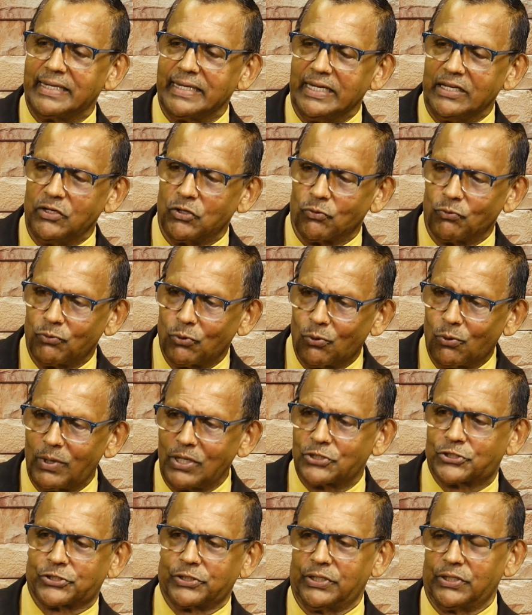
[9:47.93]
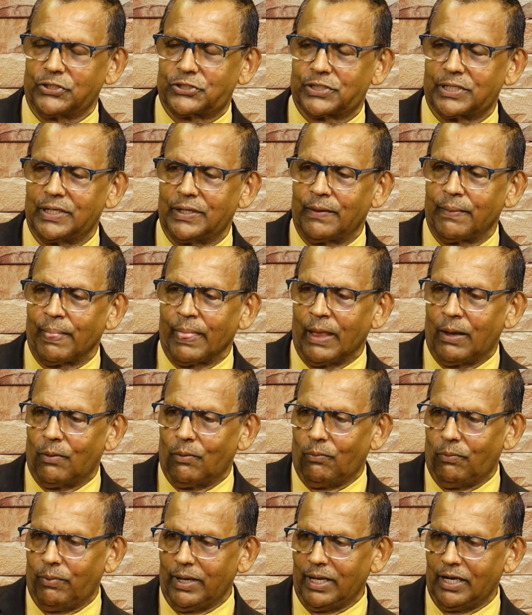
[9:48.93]
in the rural church
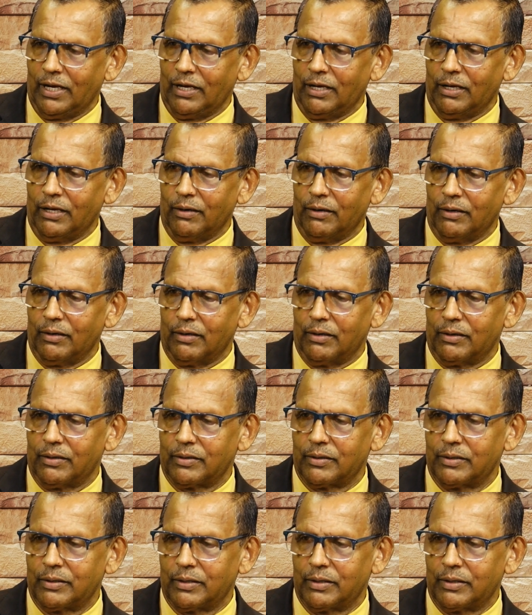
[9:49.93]
will